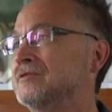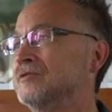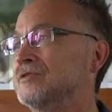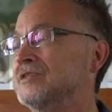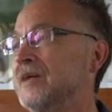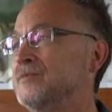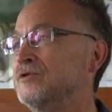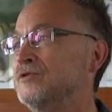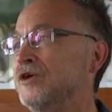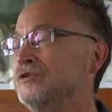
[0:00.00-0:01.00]
So the act
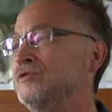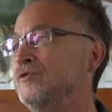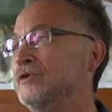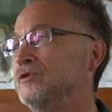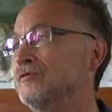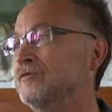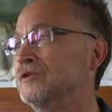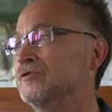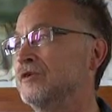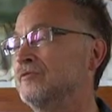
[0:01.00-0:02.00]
of not knowing of
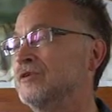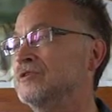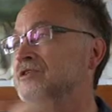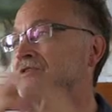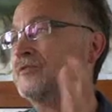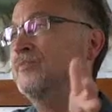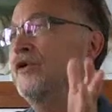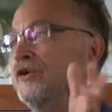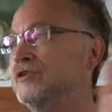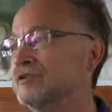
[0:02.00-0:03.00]
what you are is just a
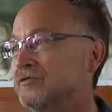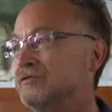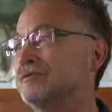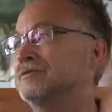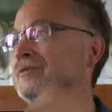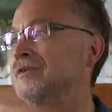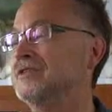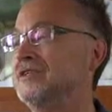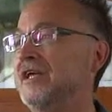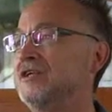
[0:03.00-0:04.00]
pointer to
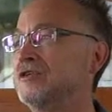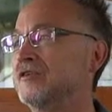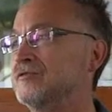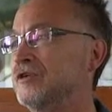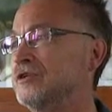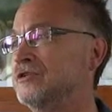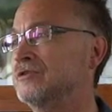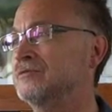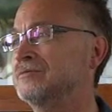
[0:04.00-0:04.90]
the nature of knowledge